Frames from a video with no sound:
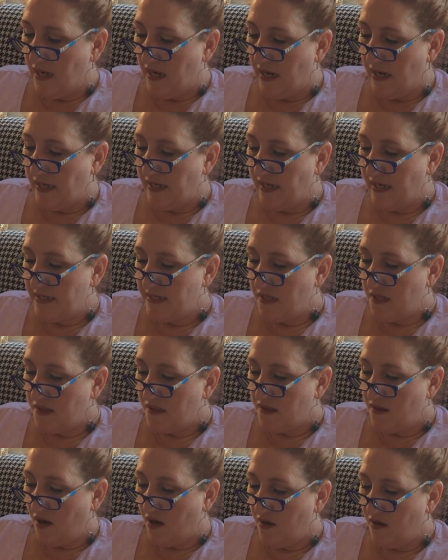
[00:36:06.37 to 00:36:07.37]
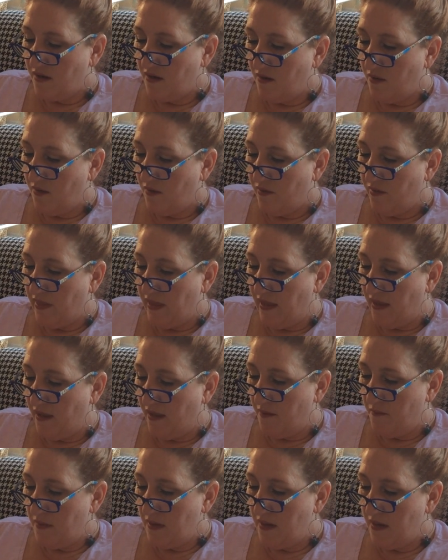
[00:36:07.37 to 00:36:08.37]
I need to start
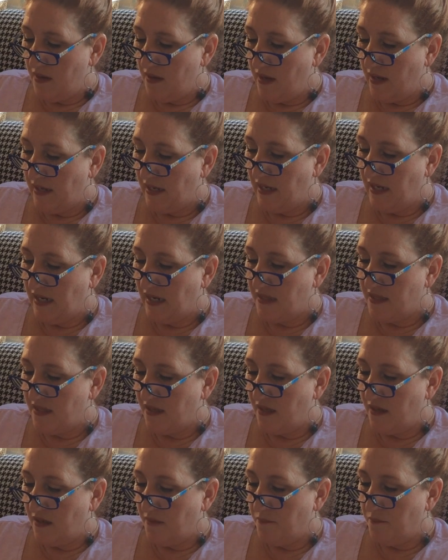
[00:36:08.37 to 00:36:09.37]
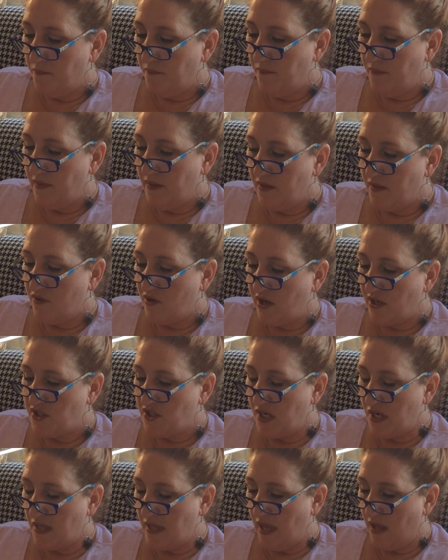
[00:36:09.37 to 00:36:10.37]
them. I need to get the
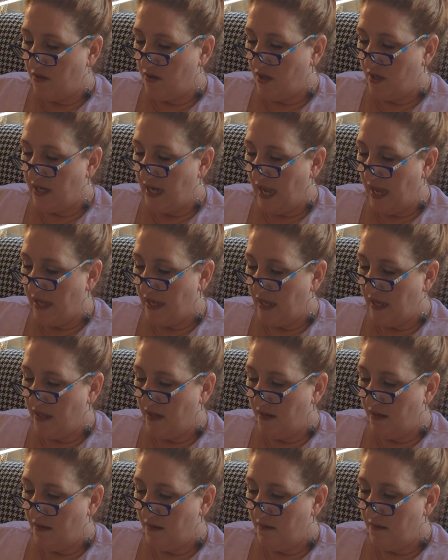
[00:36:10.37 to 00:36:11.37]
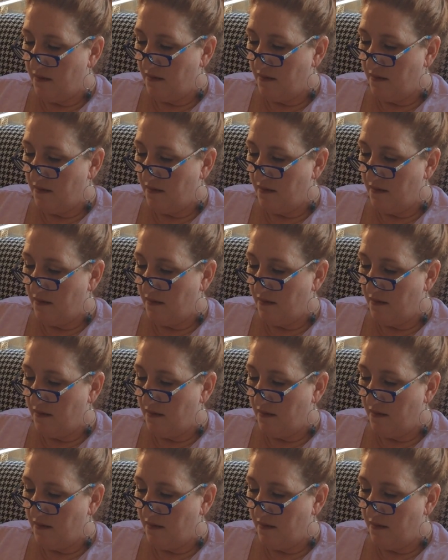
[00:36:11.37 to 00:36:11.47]
instructions out and look at it.